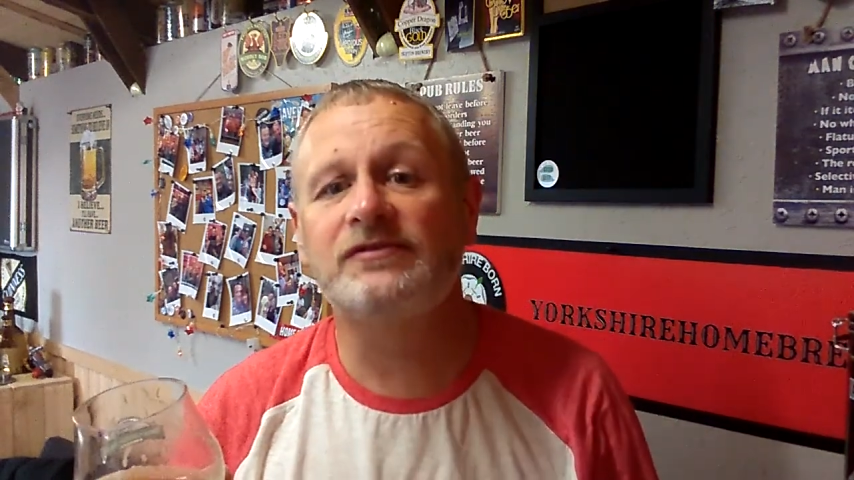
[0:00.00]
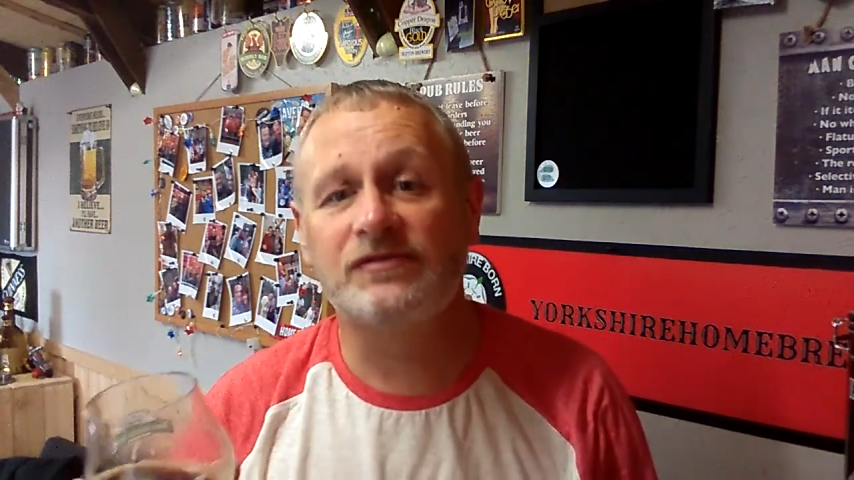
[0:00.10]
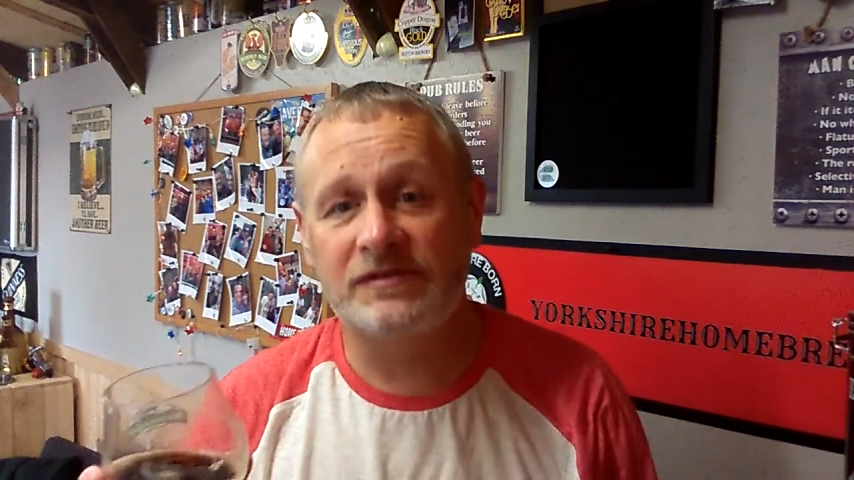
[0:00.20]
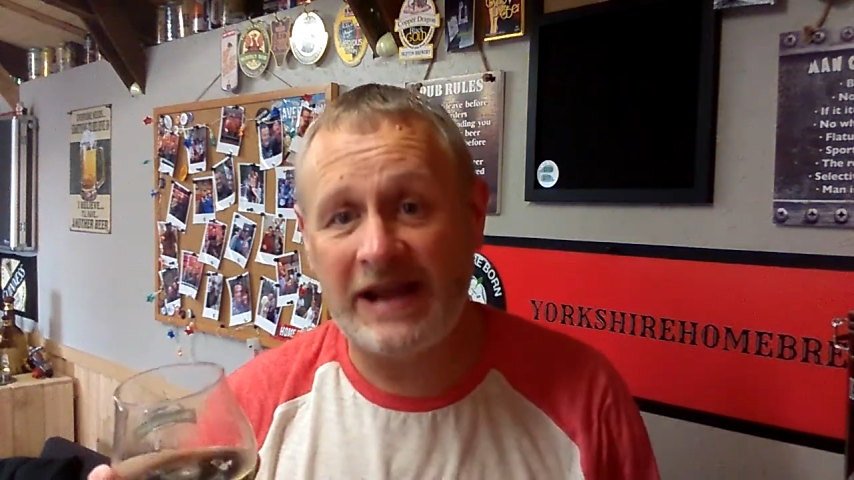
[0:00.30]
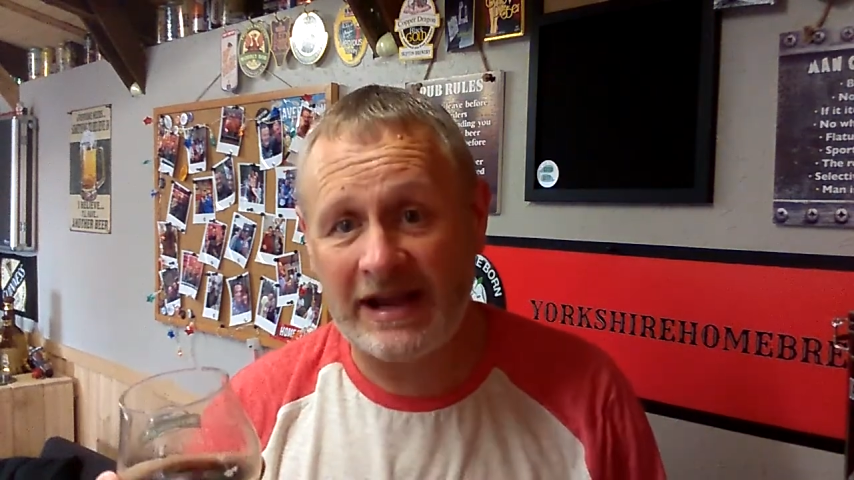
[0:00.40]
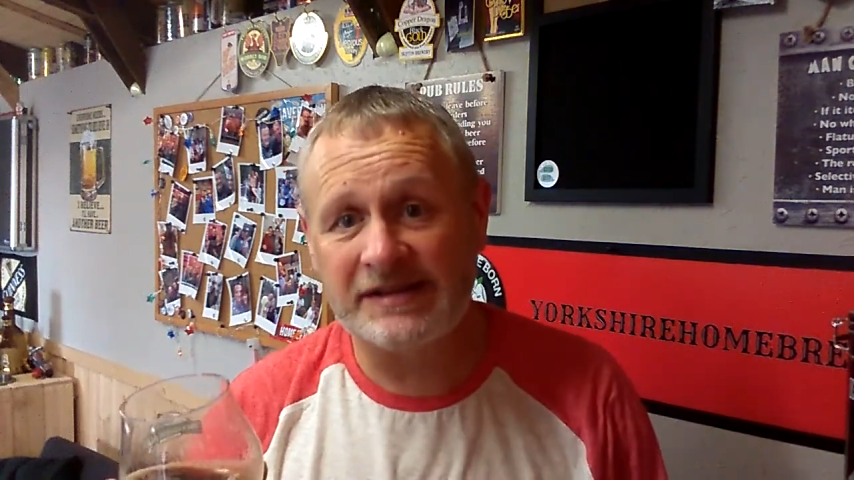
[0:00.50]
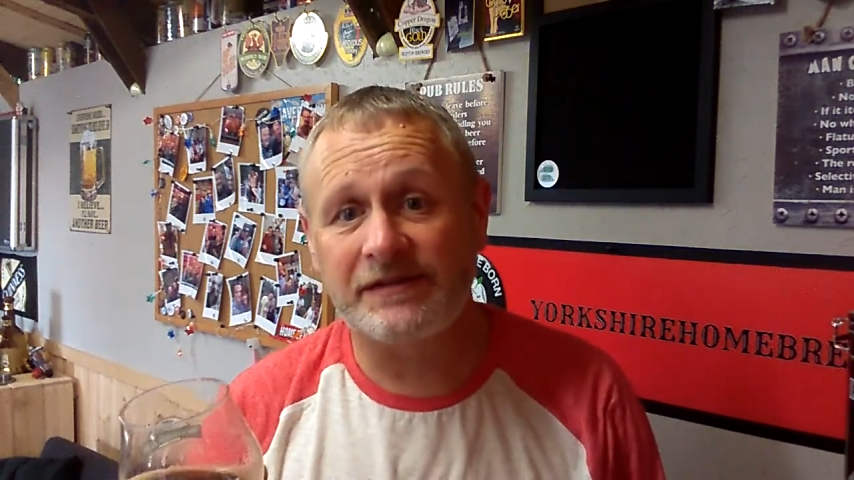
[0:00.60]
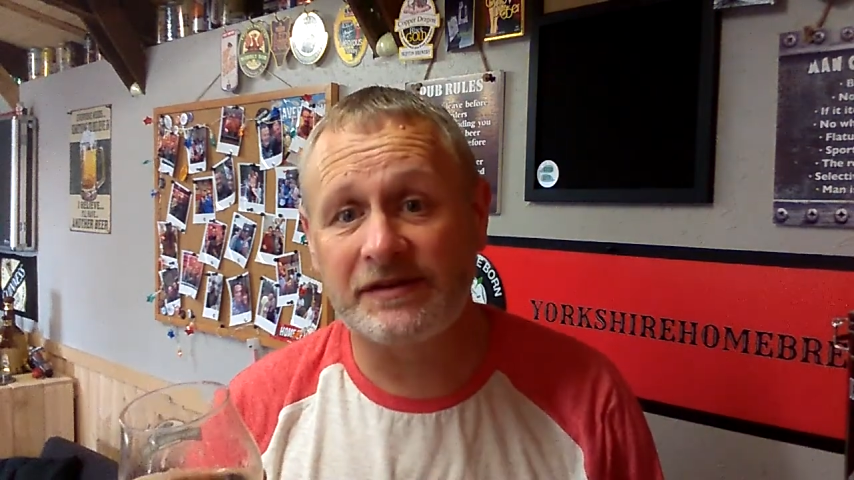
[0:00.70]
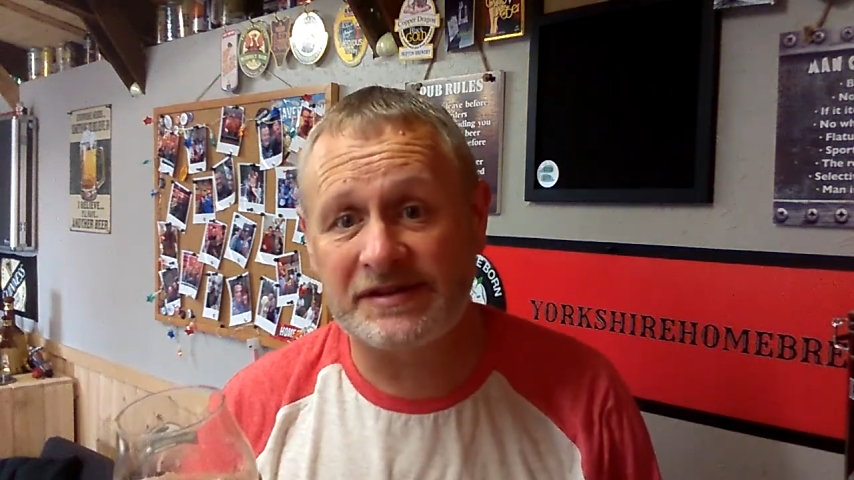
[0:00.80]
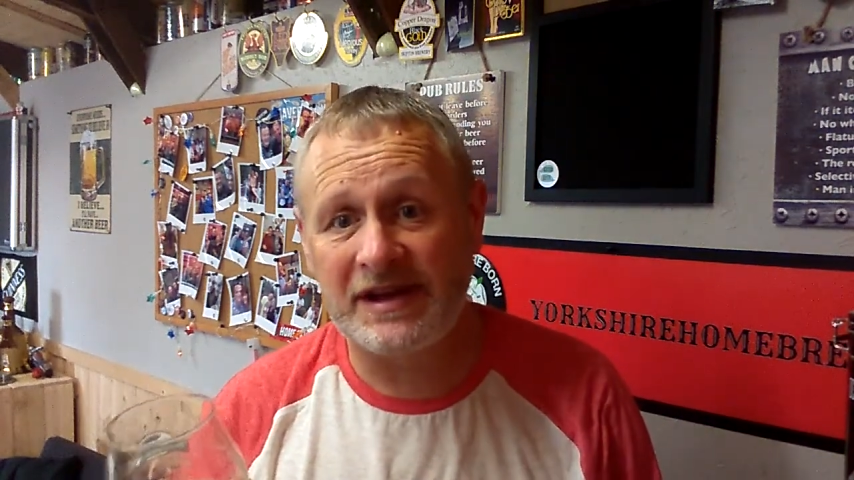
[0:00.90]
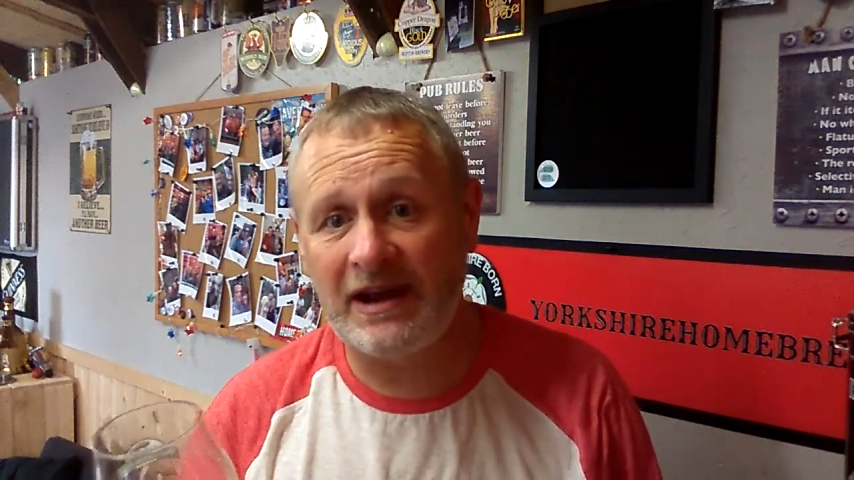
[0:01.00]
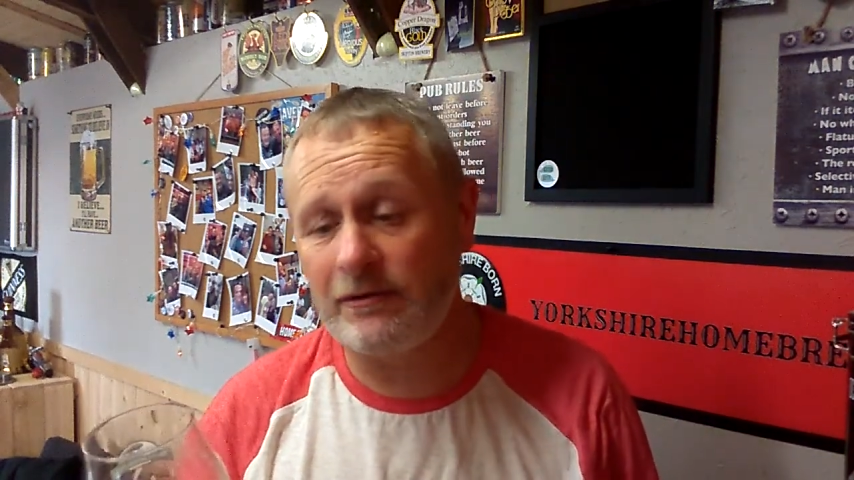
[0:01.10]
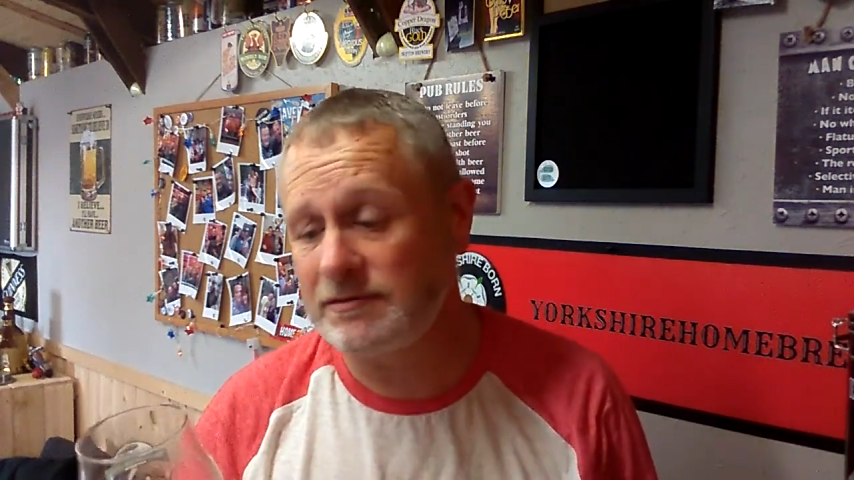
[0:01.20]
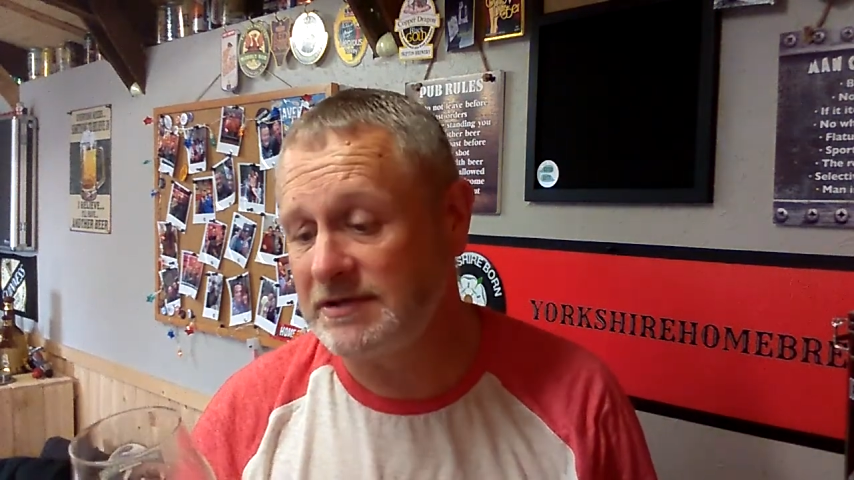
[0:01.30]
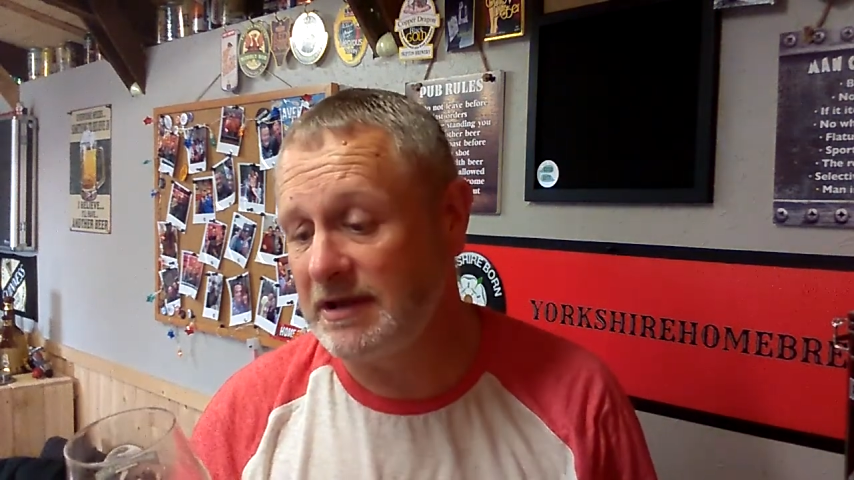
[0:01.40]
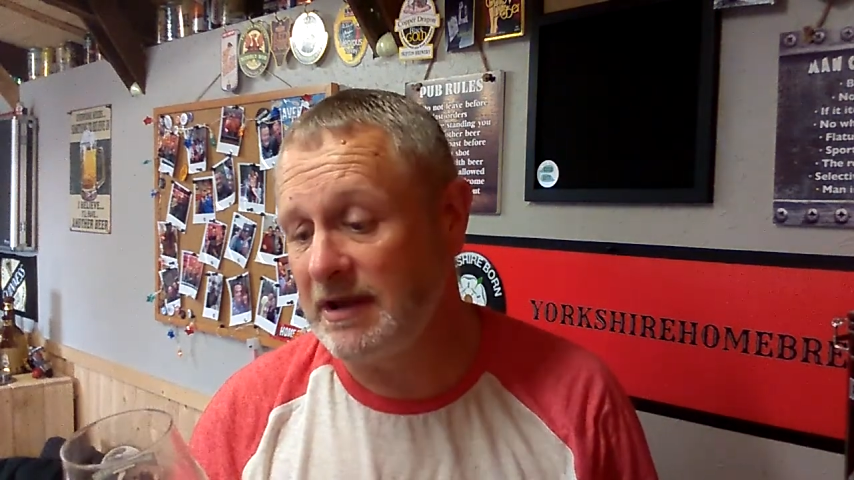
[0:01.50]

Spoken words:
just nice for a stout,